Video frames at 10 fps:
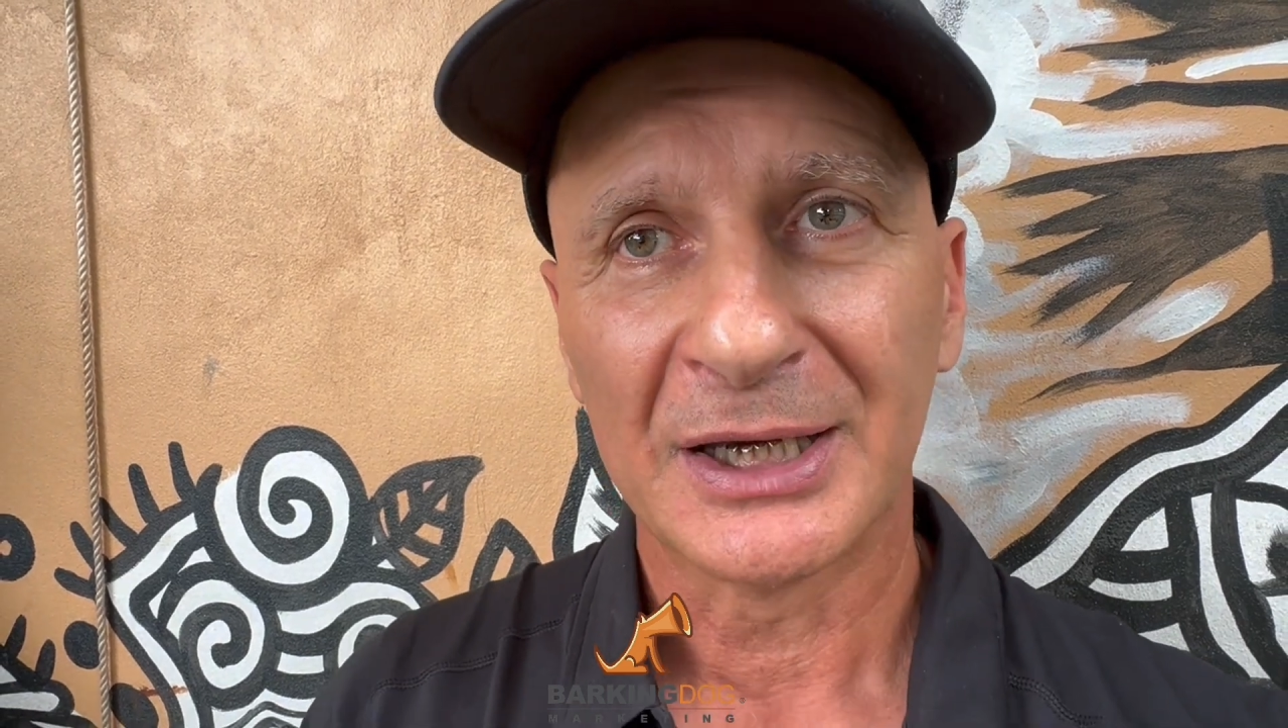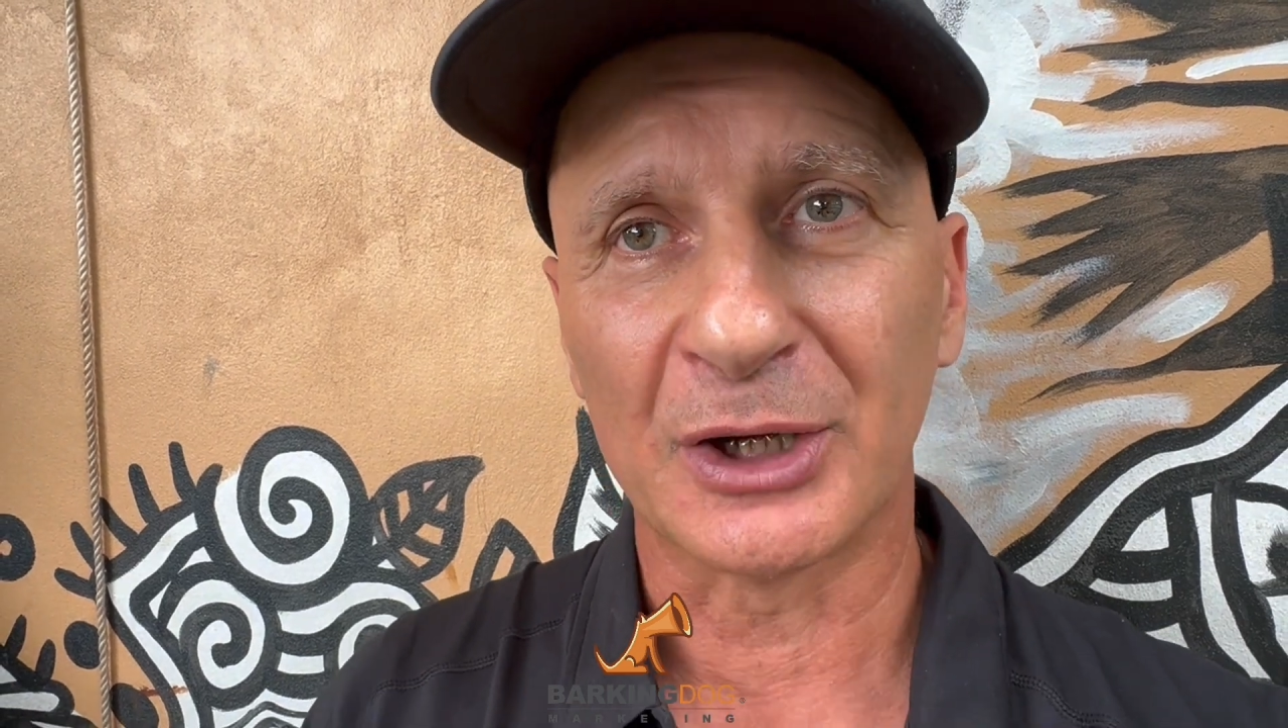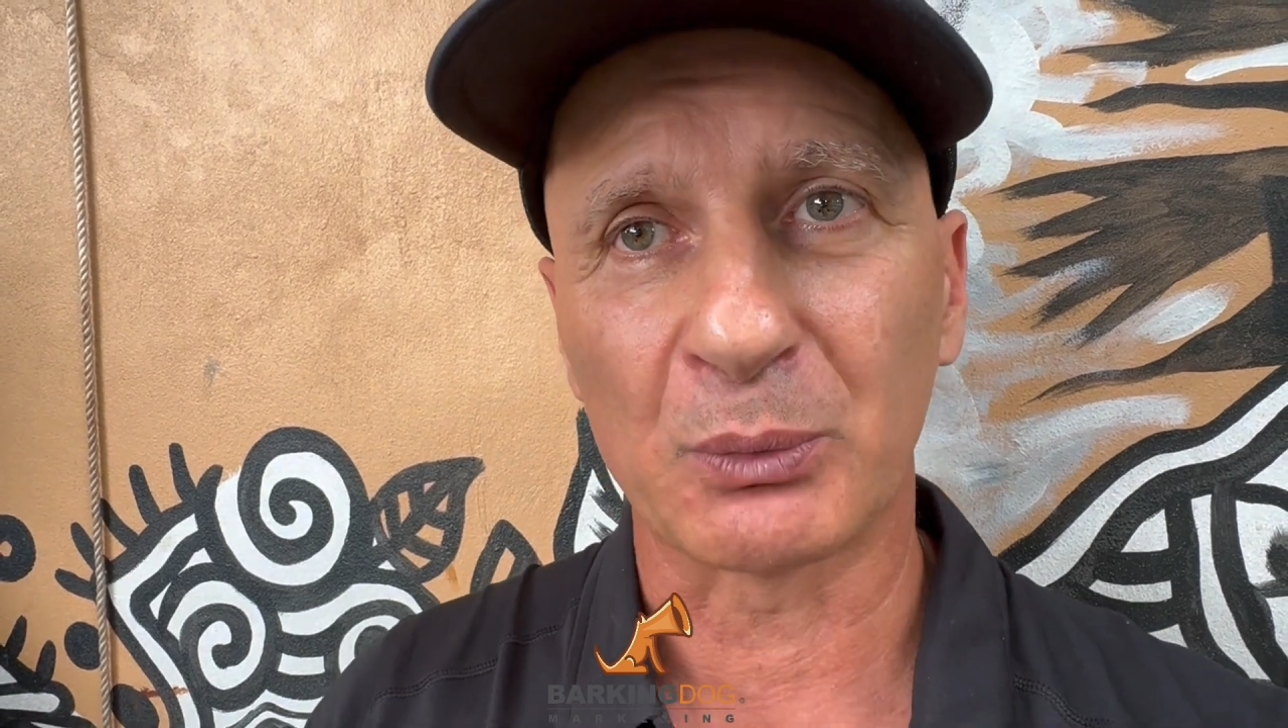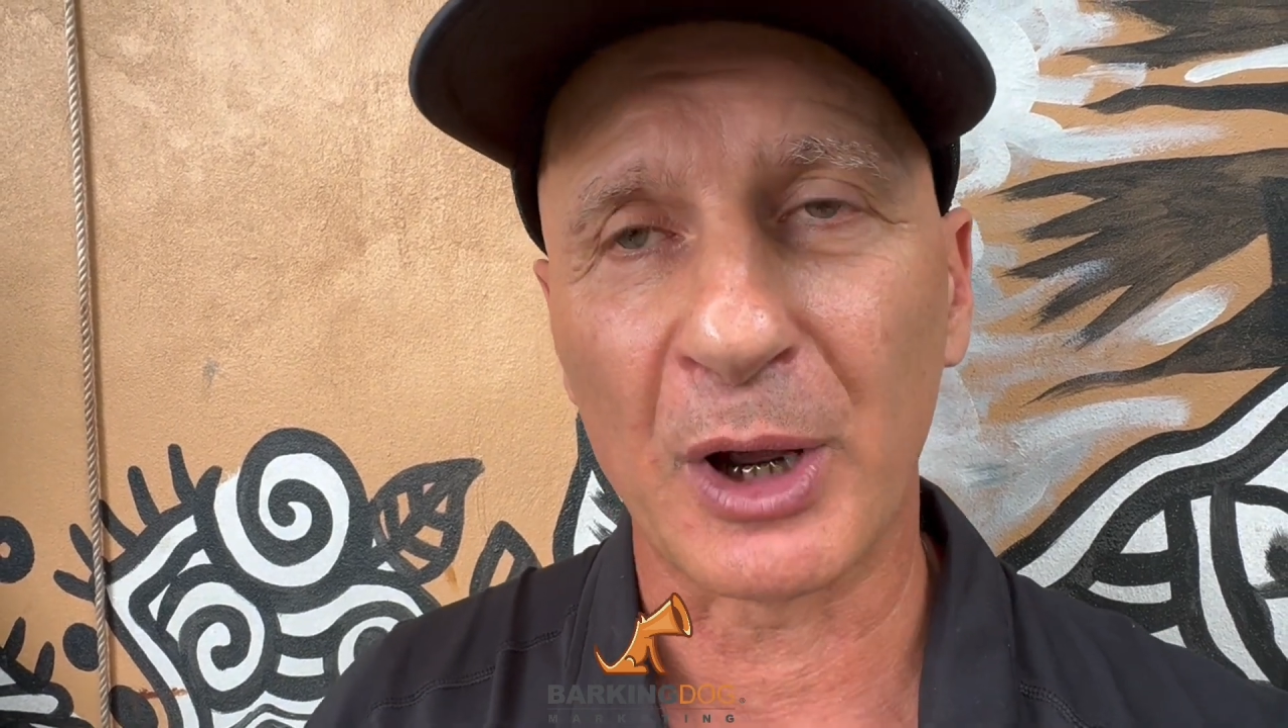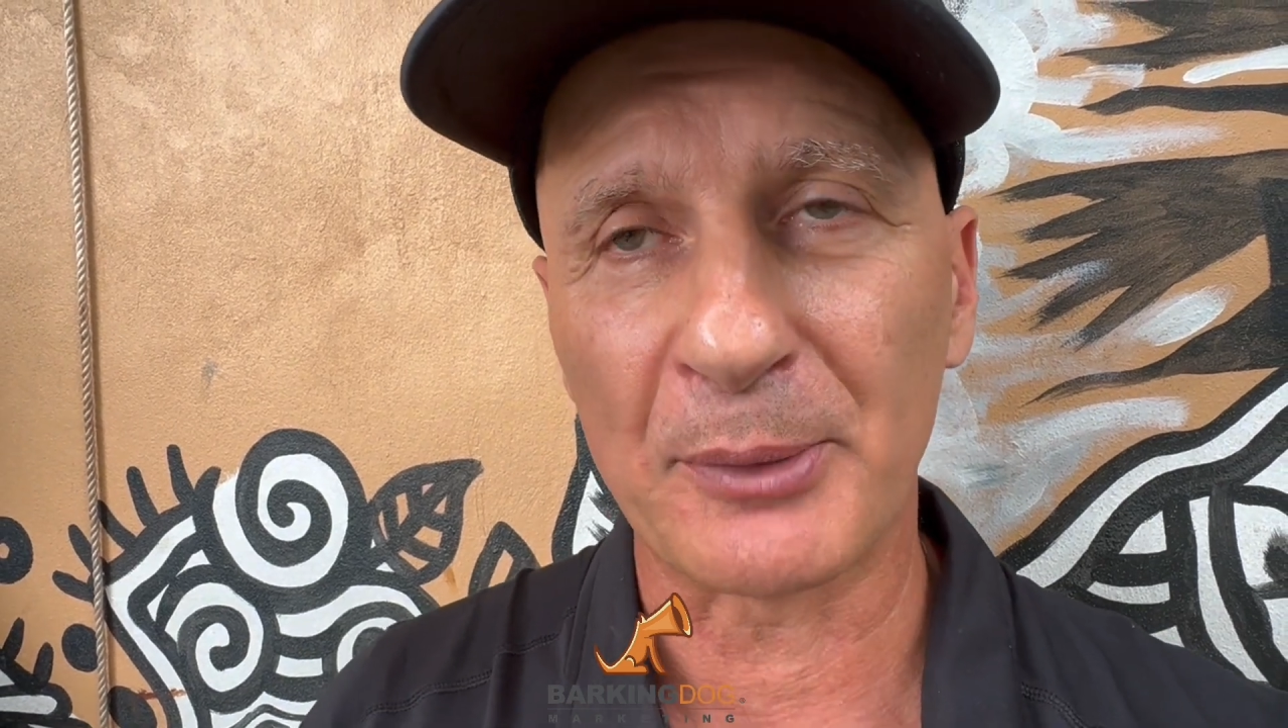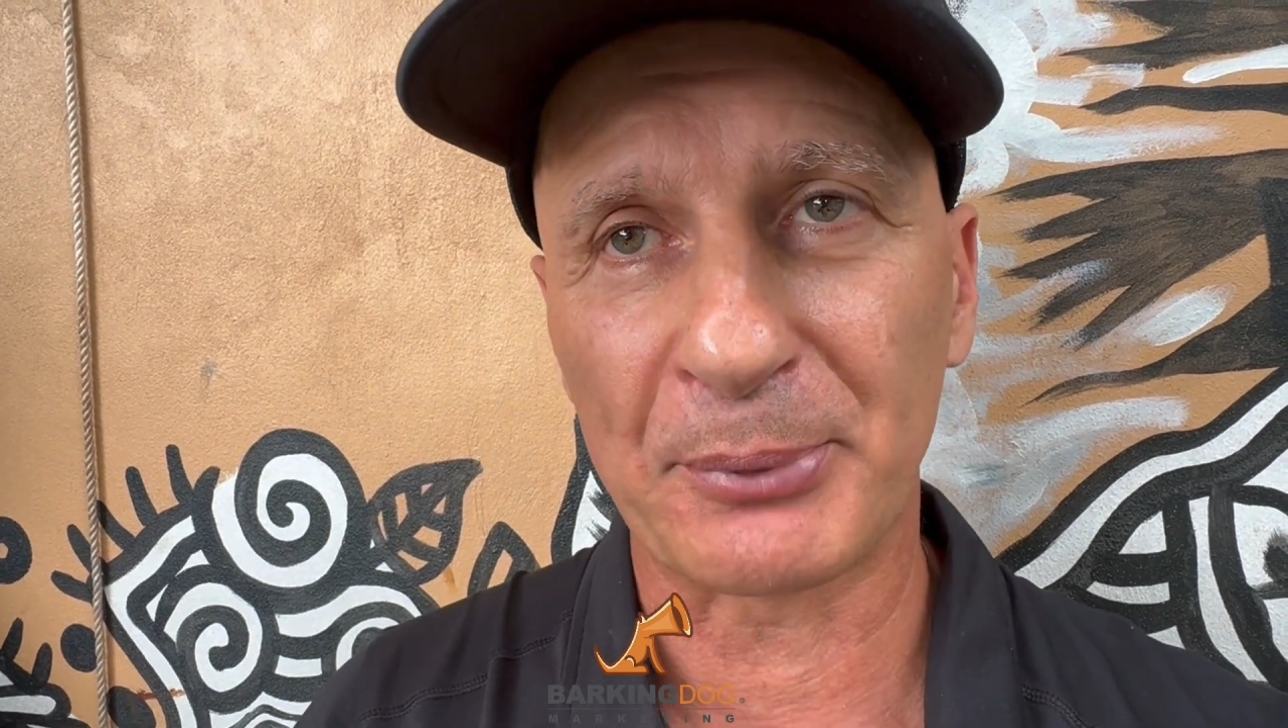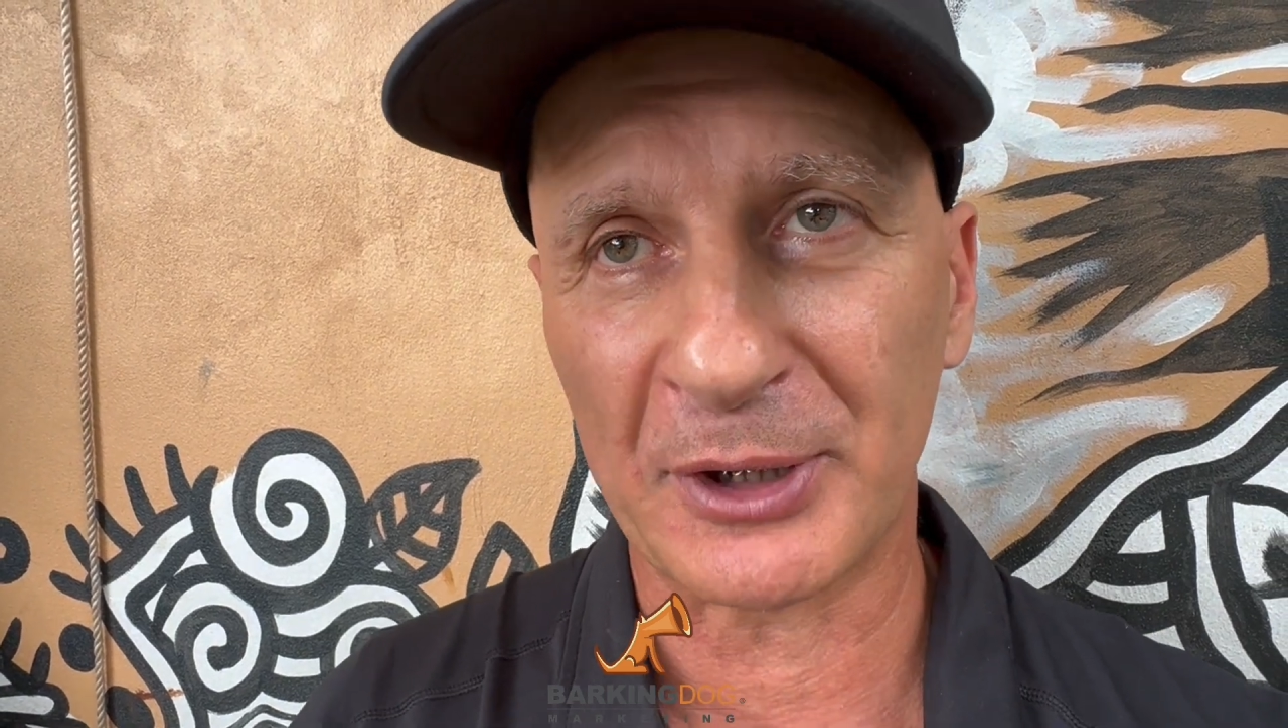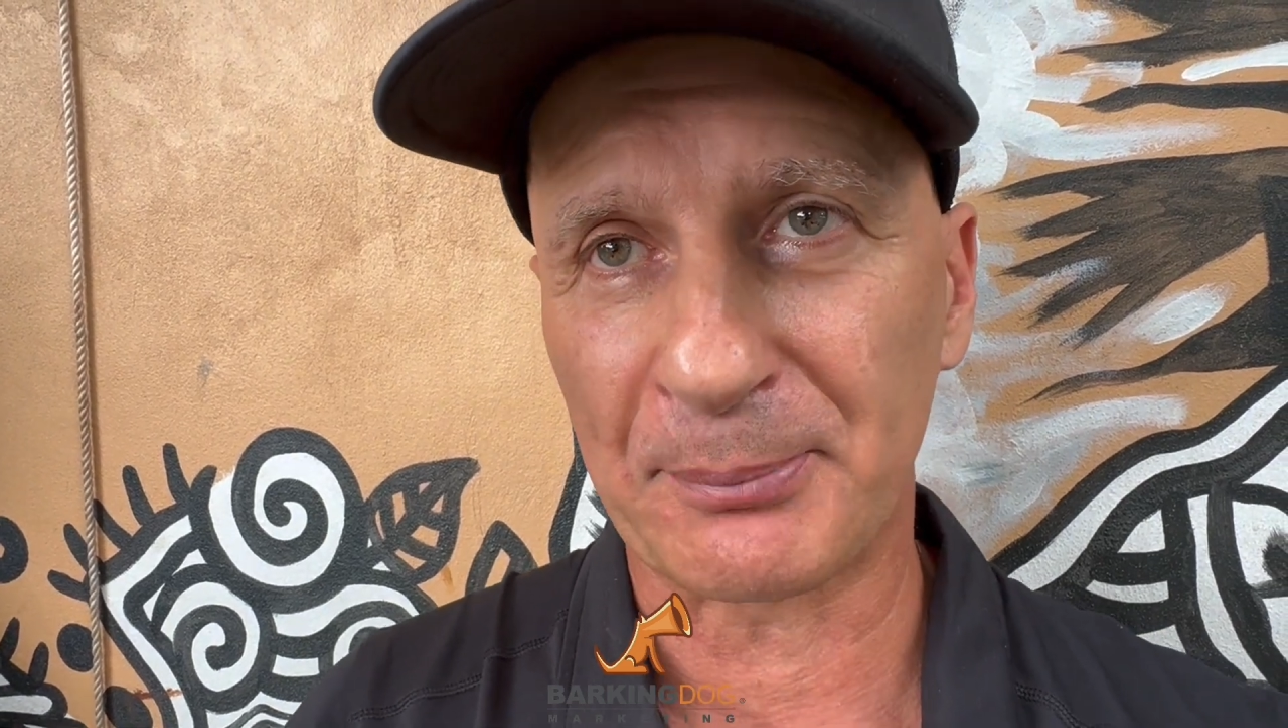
It won't be a